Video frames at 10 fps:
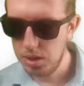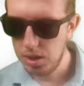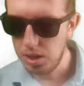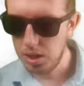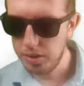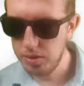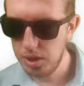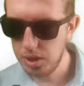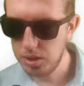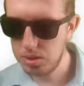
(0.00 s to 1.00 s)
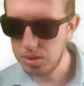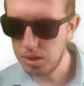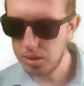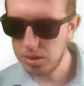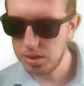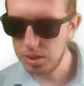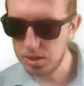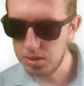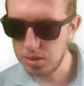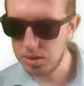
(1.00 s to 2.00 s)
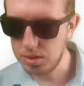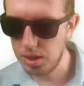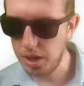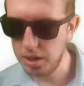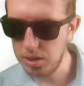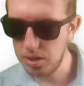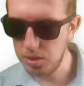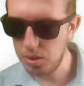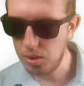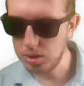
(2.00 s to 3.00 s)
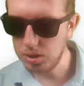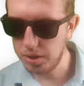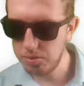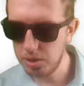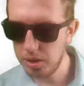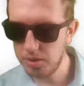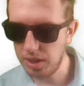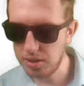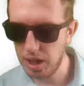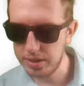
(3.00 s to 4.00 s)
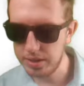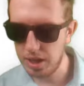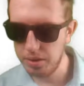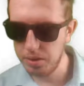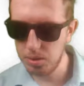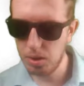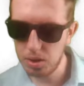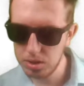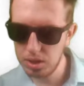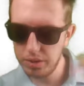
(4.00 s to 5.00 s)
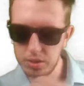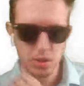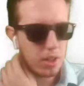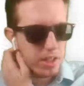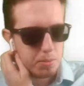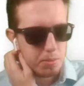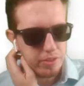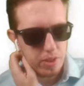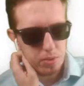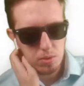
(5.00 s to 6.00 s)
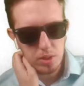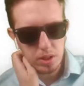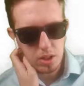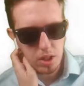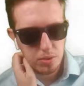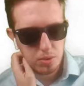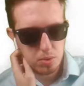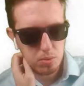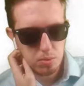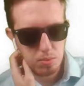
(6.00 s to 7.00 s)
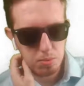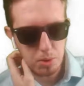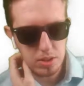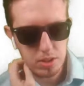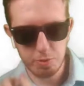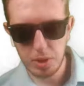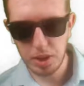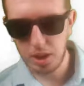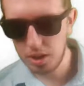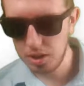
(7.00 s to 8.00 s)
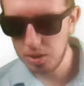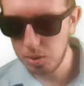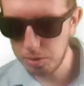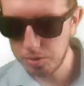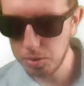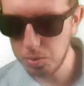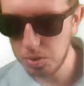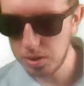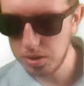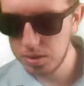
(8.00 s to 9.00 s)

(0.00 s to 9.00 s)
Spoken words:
I haven't like seriously designed a large level. I've like tested out the large level designs, but I've never really gone through the process of making a full one.